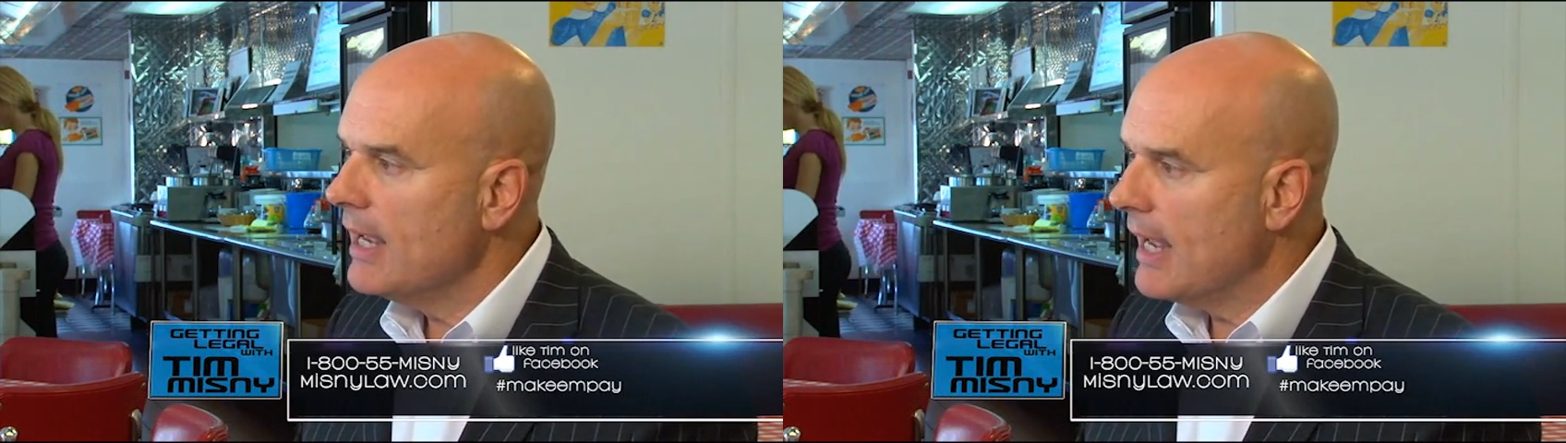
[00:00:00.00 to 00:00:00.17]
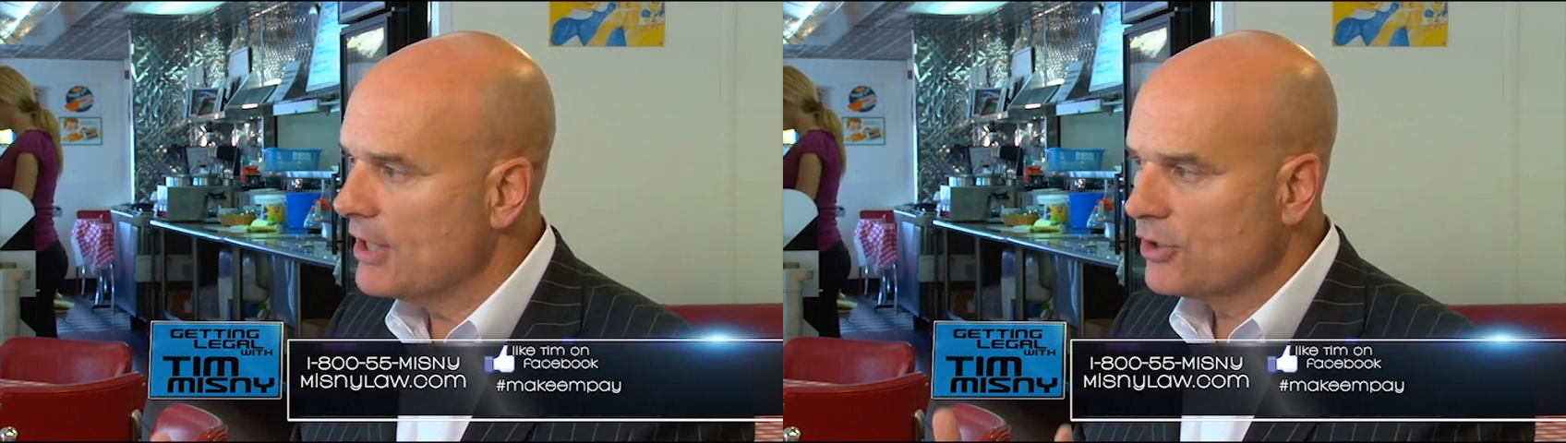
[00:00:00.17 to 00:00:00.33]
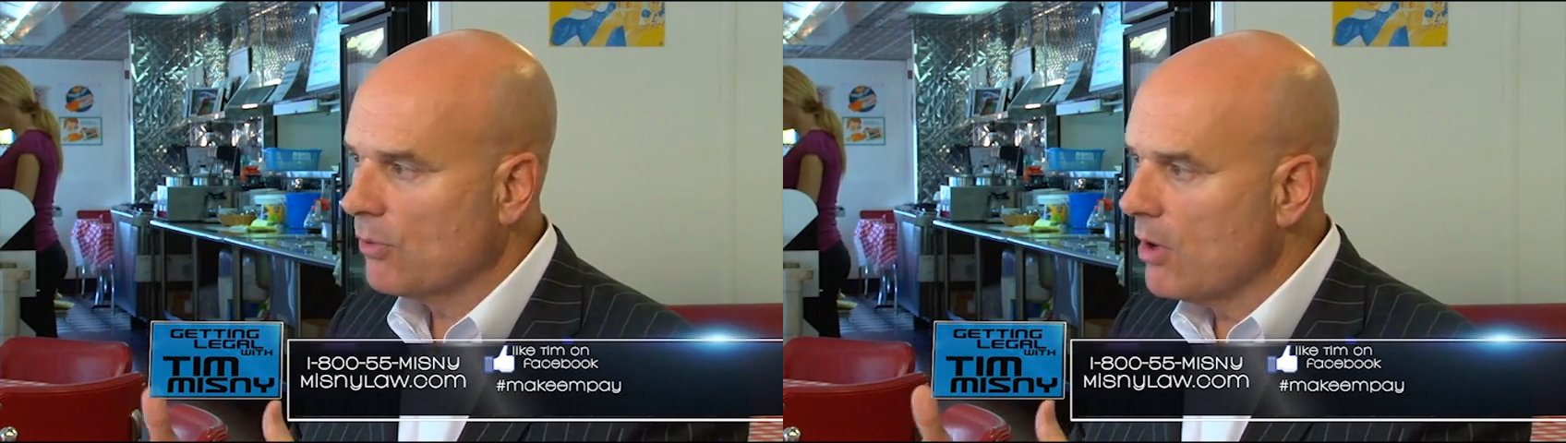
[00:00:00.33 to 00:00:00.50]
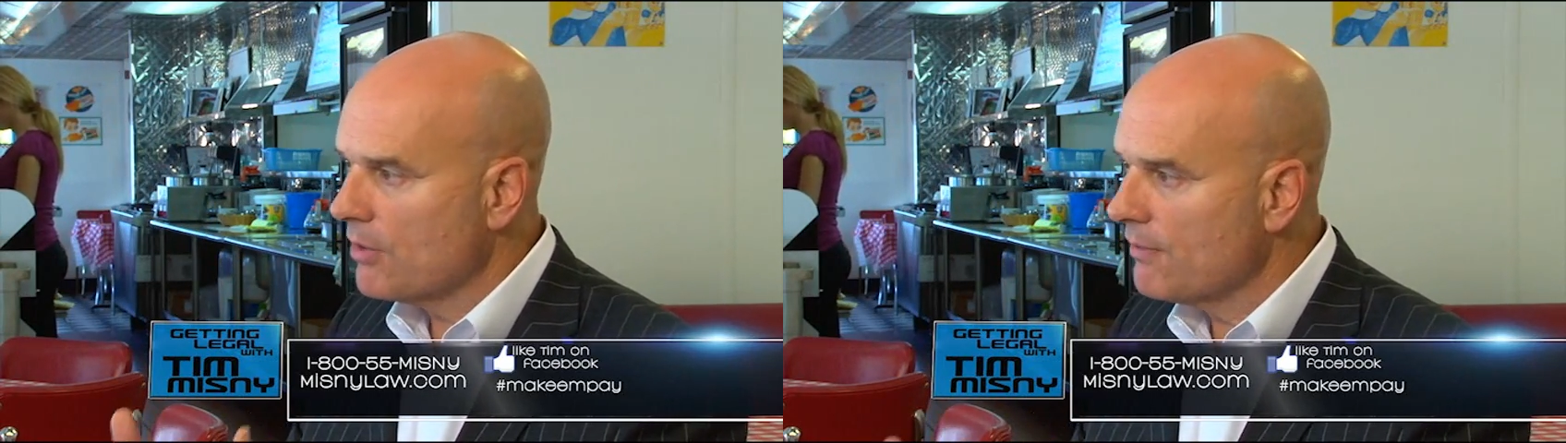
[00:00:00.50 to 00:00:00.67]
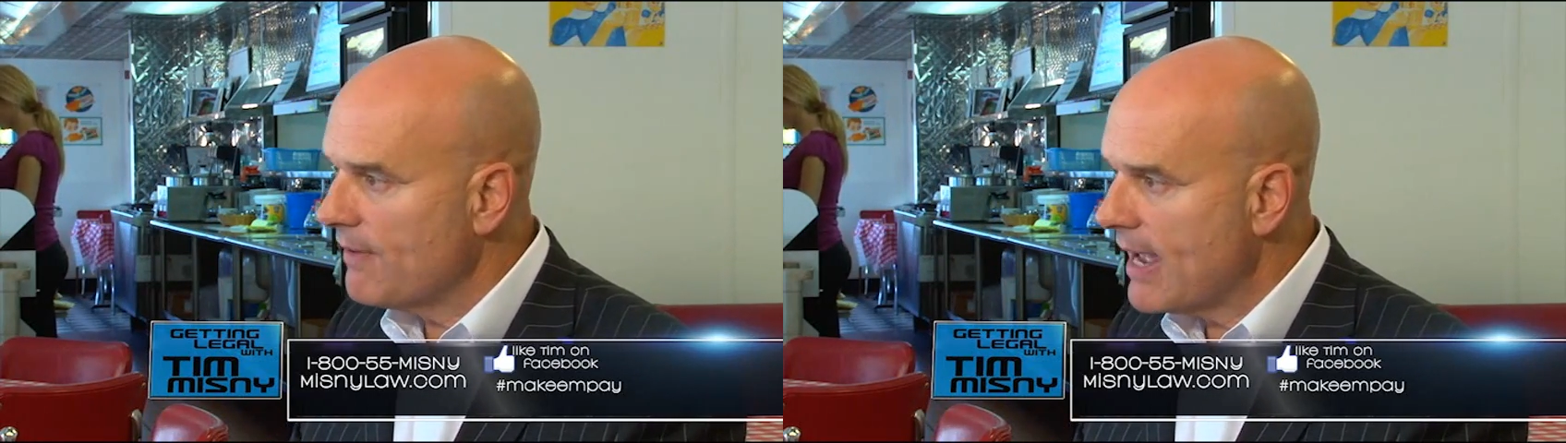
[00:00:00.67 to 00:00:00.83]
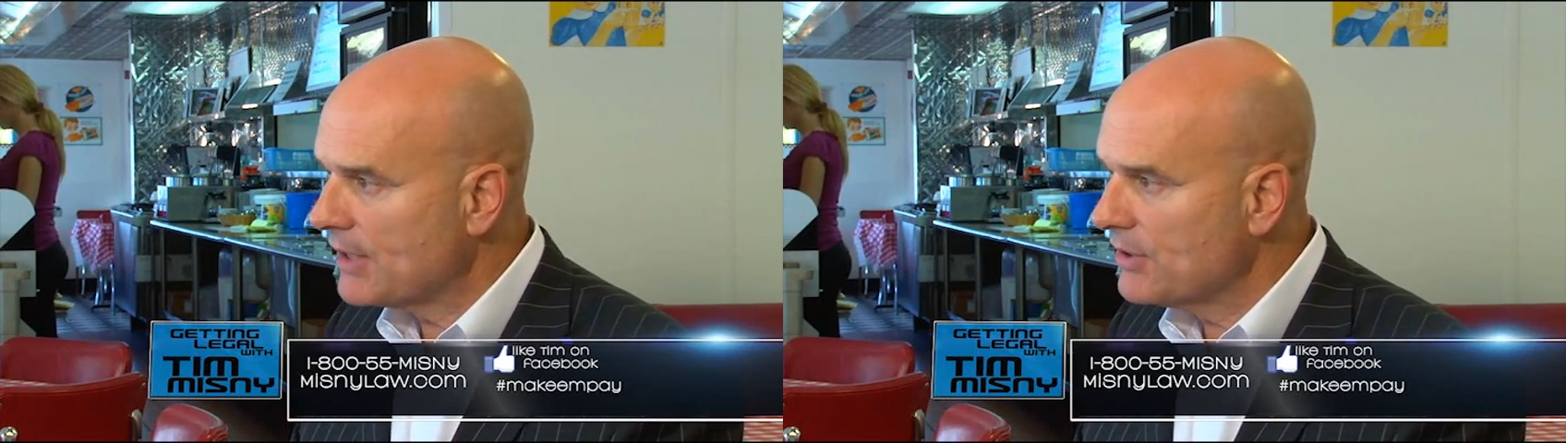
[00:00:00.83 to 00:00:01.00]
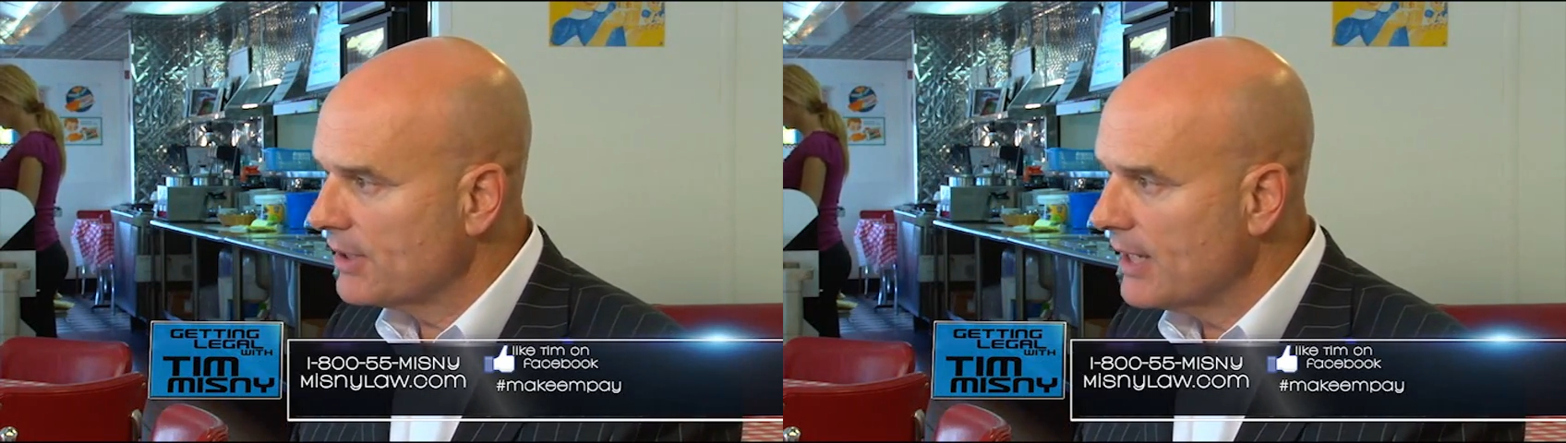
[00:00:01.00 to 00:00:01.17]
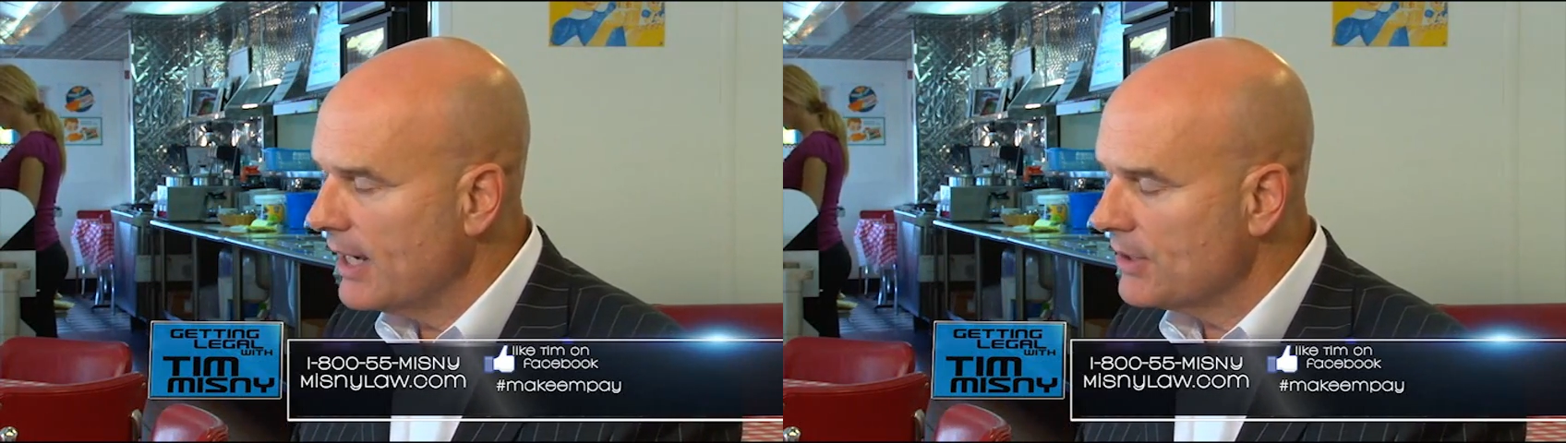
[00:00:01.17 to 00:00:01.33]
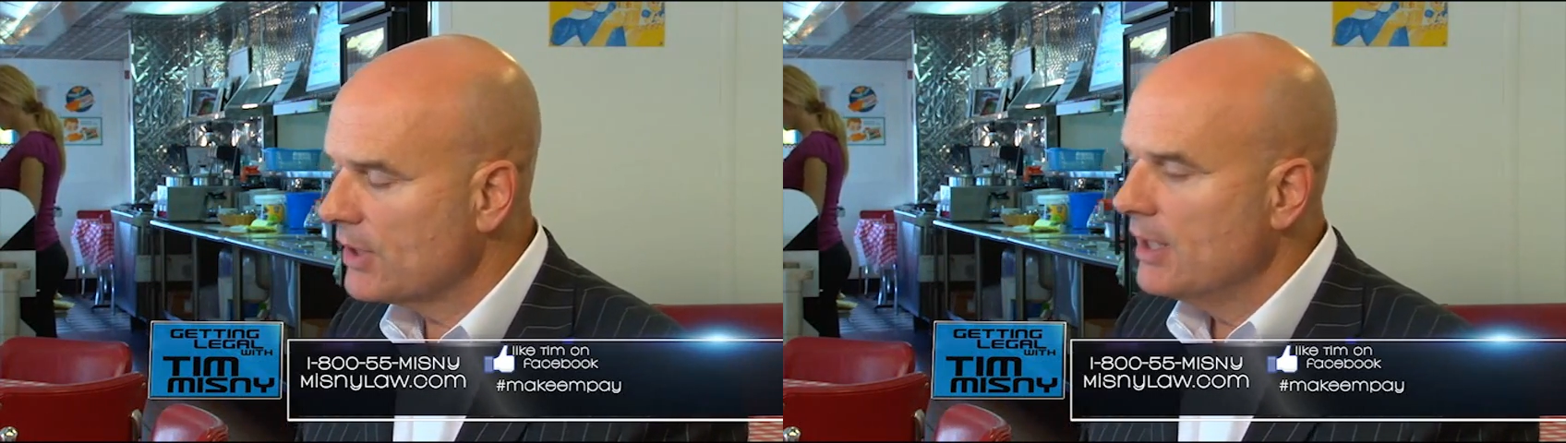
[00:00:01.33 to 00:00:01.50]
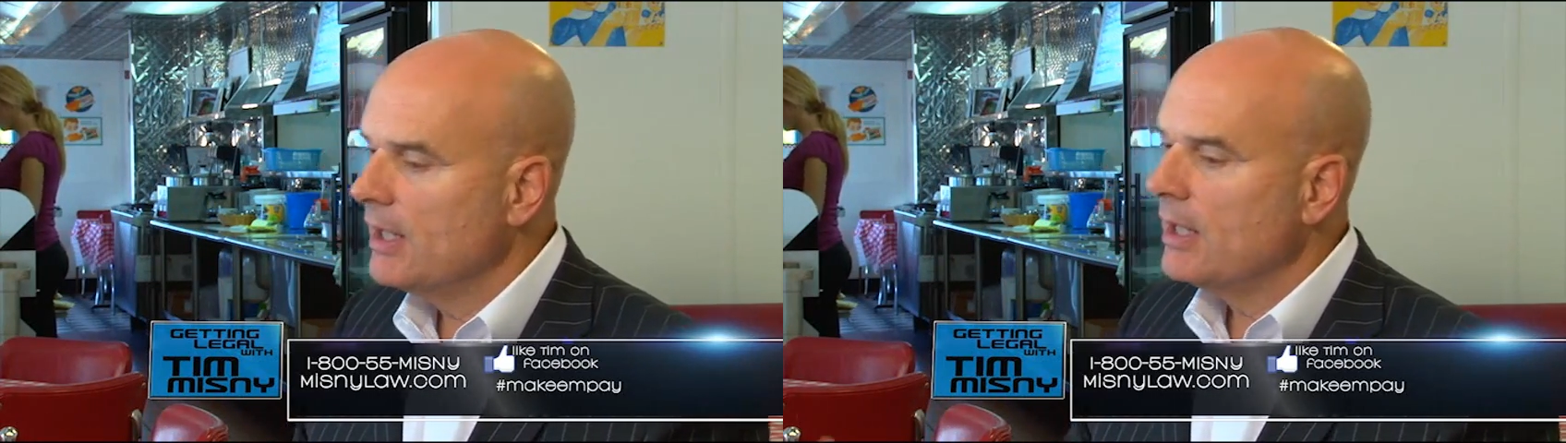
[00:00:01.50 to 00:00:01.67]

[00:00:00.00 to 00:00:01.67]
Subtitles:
as to all the facts of the case.